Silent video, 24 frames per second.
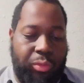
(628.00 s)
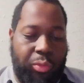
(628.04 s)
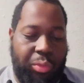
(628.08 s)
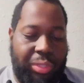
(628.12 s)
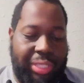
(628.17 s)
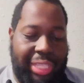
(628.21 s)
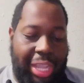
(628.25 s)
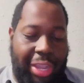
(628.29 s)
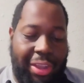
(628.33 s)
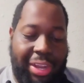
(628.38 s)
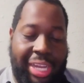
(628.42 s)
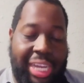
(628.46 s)

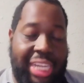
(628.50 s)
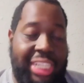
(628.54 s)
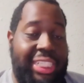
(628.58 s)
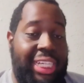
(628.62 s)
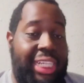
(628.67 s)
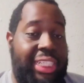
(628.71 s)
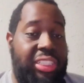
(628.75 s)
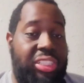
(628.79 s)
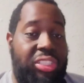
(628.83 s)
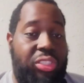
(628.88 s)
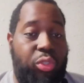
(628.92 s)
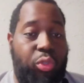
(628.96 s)
Without any
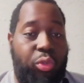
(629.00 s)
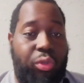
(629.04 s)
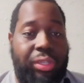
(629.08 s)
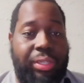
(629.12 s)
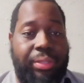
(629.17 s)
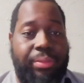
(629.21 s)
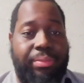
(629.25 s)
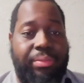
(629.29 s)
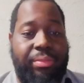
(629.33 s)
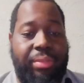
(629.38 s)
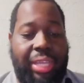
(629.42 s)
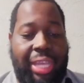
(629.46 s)
changes to
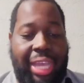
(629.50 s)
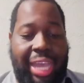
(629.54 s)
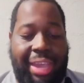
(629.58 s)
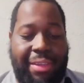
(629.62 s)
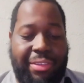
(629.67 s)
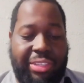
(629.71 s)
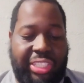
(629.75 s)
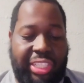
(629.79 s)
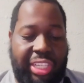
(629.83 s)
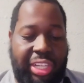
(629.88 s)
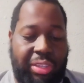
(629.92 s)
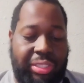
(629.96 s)
it.
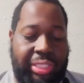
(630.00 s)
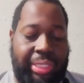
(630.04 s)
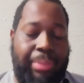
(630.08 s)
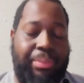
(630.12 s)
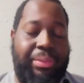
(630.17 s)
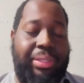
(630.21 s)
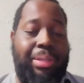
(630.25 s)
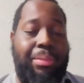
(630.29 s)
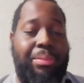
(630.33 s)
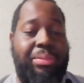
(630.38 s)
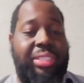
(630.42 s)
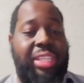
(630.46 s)
Obviously, there's
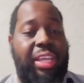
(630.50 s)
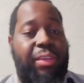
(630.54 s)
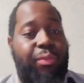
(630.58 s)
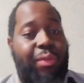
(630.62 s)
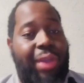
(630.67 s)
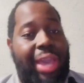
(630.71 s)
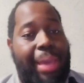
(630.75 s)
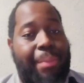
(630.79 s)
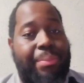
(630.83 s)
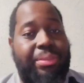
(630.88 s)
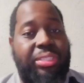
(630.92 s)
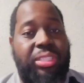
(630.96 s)
some stuff
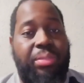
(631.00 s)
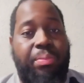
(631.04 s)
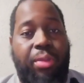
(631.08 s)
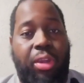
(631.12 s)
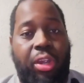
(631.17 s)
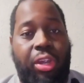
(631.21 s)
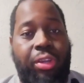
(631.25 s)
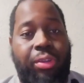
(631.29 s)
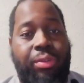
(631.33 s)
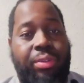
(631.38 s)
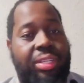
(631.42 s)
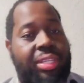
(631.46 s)
will happen
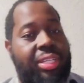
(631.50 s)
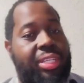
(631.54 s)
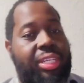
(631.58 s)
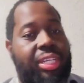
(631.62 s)
tomorrow.